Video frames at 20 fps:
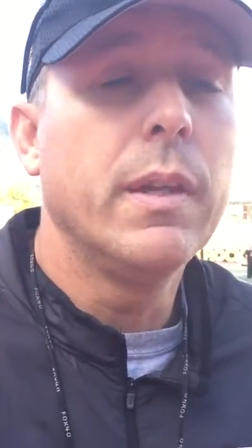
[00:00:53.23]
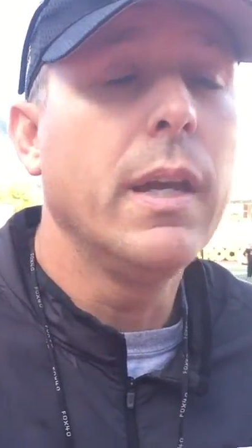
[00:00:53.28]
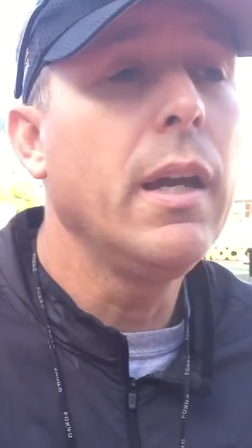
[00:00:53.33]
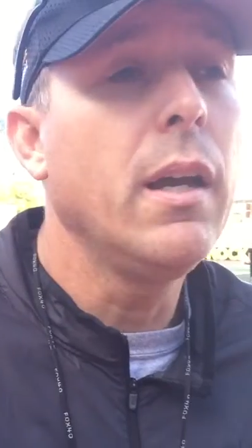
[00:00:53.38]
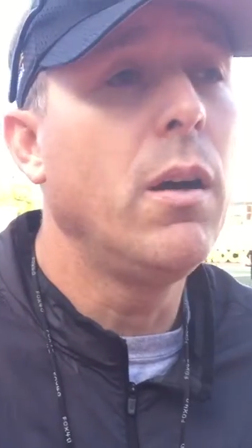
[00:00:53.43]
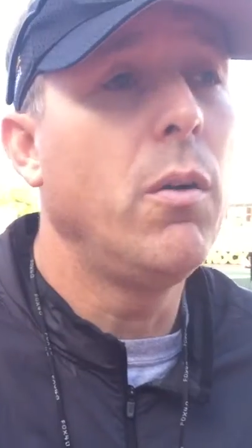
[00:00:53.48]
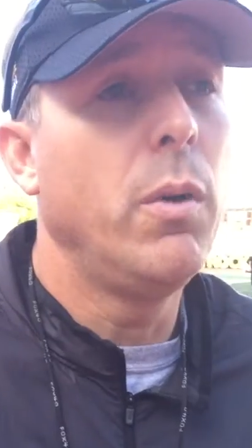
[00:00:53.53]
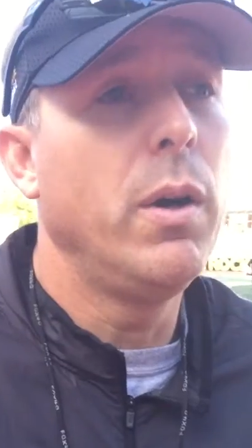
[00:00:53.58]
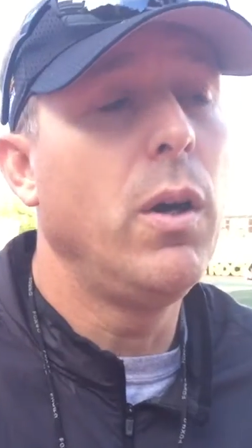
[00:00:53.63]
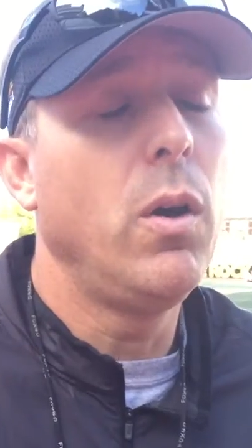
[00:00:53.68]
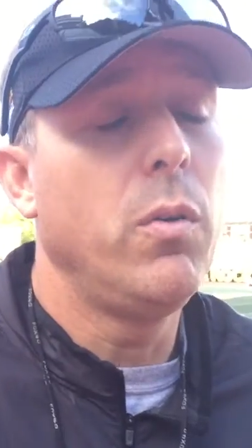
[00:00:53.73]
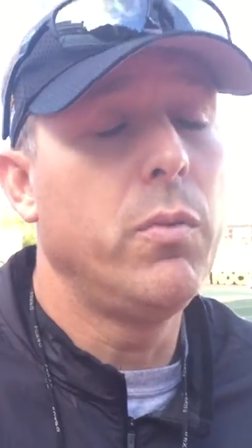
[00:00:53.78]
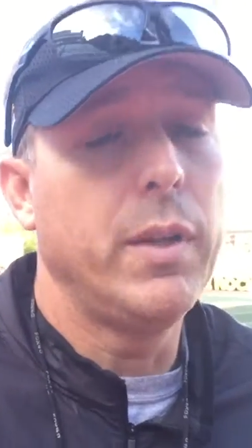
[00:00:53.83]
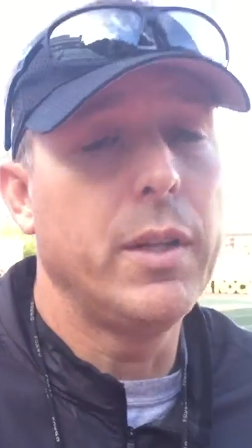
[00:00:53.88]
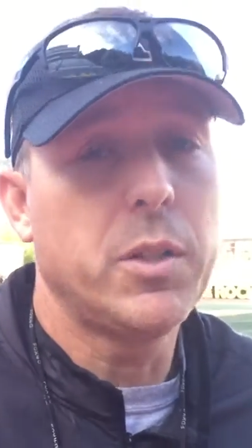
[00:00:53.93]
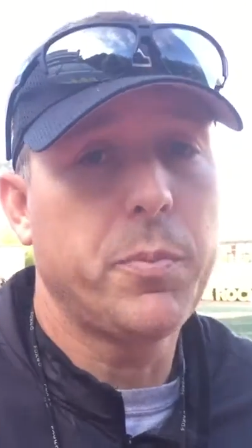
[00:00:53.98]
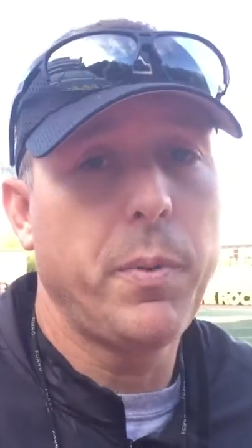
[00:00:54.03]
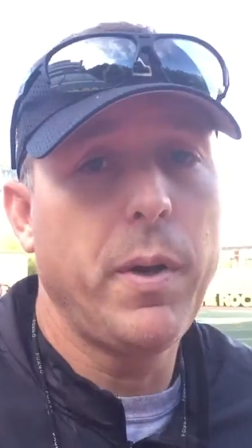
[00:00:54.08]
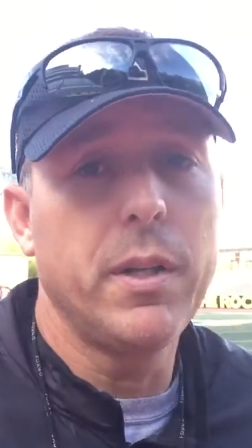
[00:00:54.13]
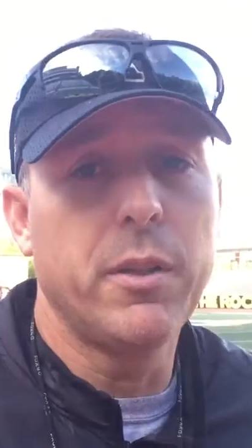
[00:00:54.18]
Yeah, well,
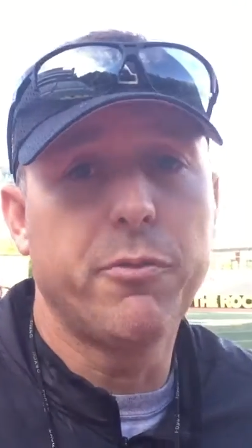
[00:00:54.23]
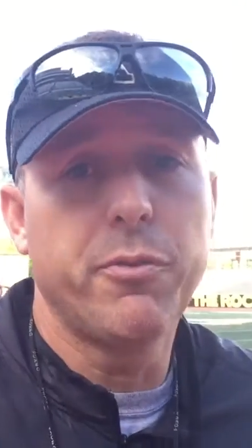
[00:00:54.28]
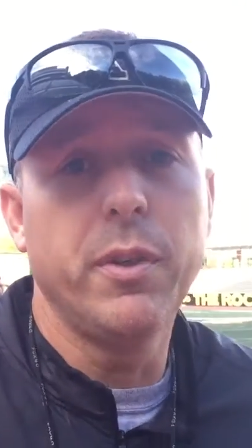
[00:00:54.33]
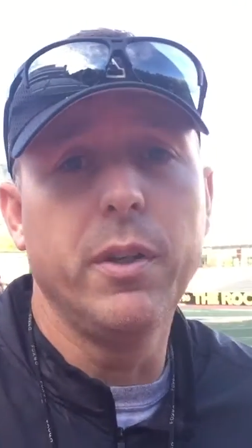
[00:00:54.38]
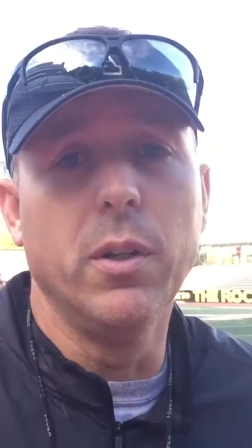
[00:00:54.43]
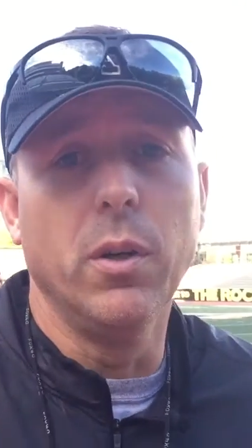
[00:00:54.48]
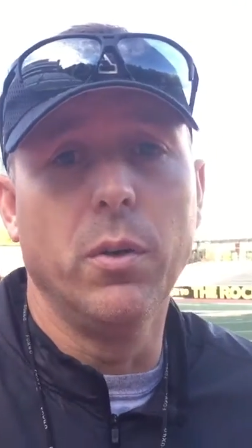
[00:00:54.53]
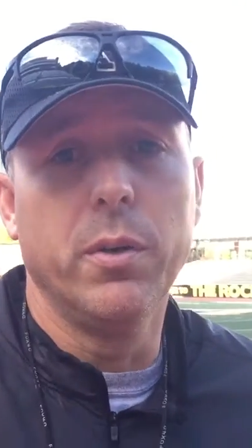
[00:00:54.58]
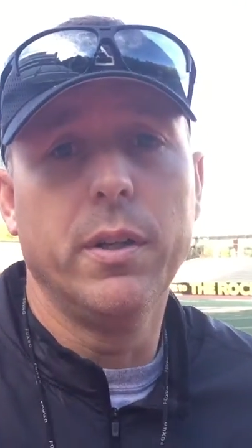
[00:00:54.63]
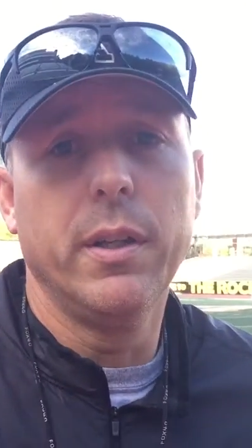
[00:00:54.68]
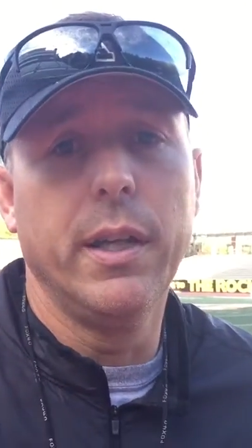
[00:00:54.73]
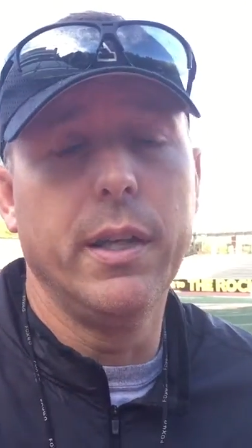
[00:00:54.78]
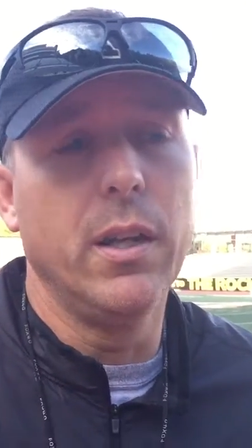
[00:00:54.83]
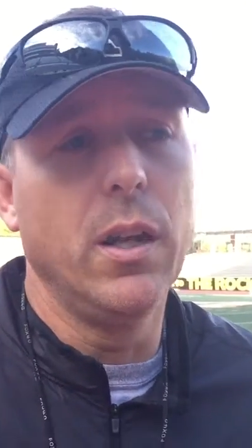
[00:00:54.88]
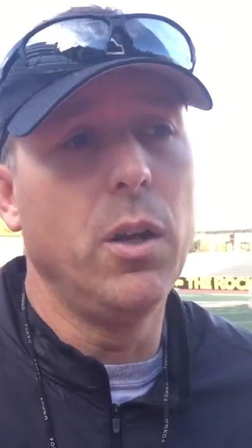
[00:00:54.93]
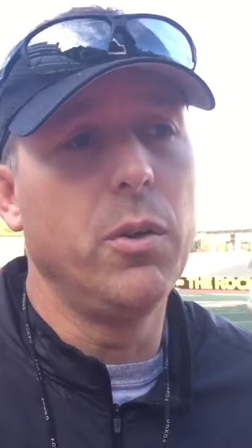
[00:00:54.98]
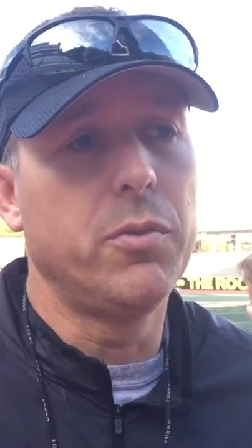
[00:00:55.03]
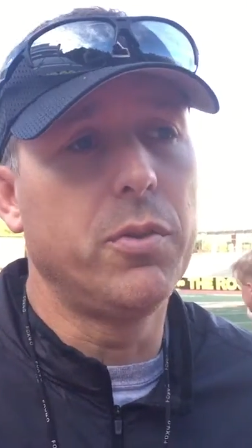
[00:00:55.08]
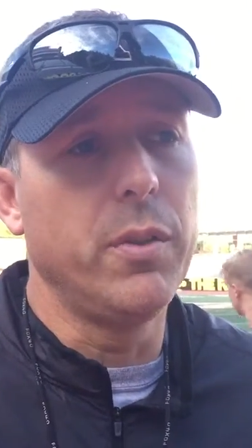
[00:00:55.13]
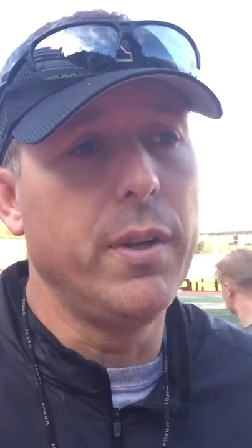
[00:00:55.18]
they spread the field,
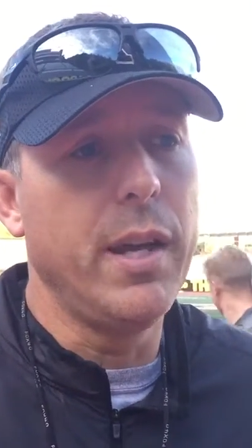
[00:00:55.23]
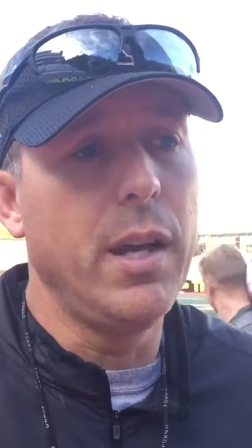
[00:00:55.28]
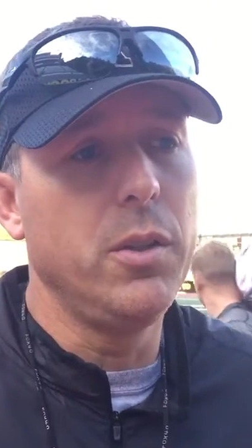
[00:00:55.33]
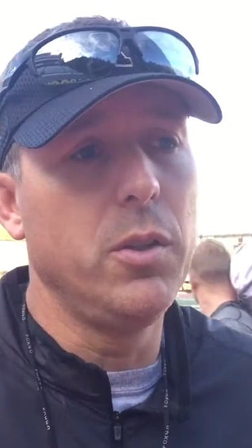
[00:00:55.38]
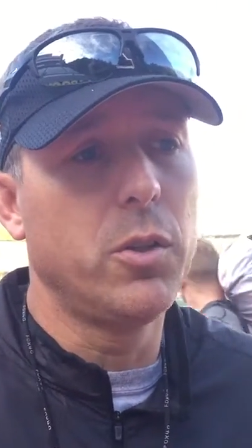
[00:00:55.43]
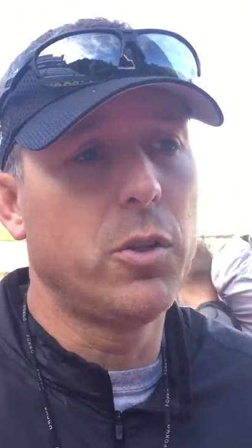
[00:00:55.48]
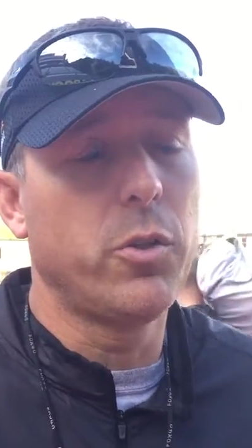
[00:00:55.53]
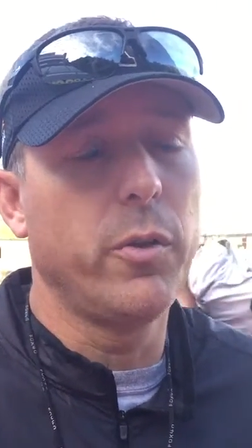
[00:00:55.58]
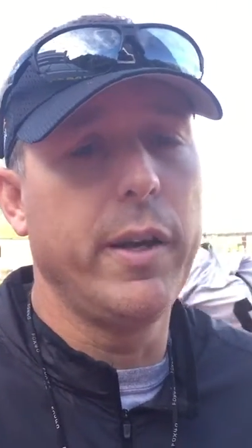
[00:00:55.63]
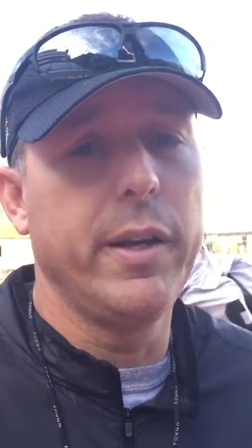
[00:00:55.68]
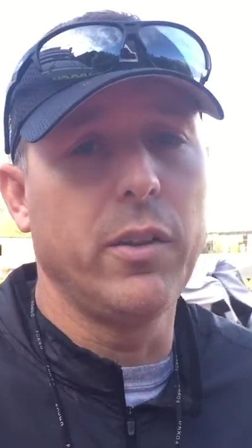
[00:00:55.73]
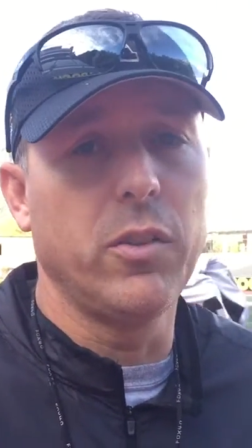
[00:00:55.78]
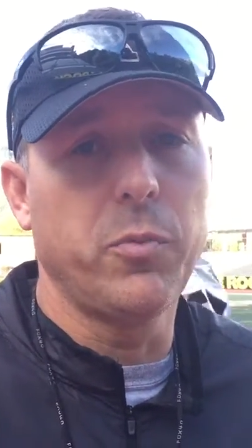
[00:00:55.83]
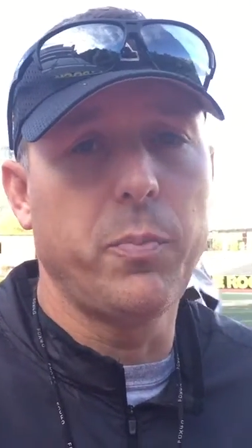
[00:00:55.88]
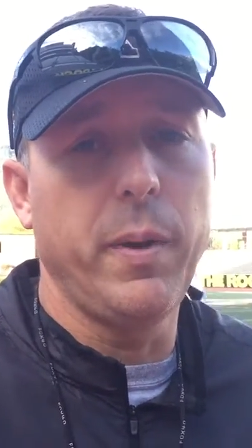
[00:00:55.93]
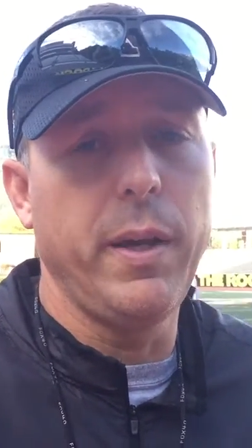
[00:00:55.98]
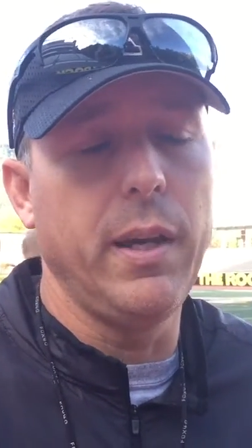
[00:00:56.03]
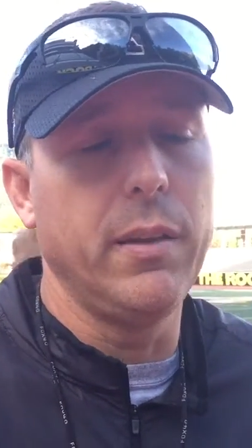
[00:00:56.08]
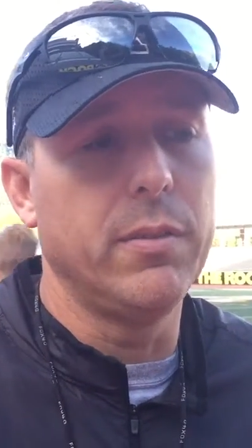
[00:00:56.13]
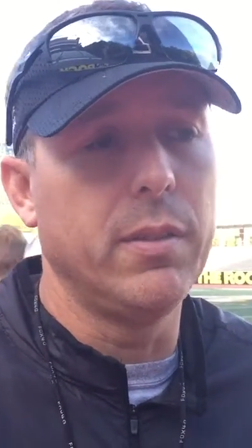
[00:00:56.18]
so now you're creating
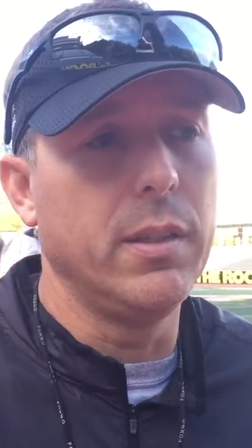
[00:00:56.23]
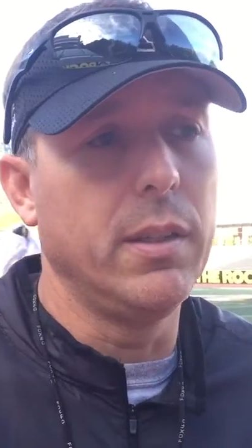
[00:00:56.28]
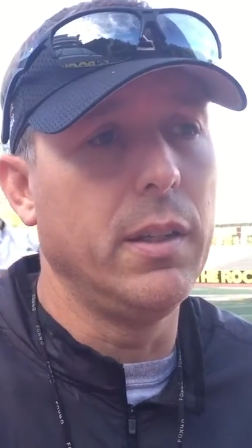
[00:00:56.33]
space.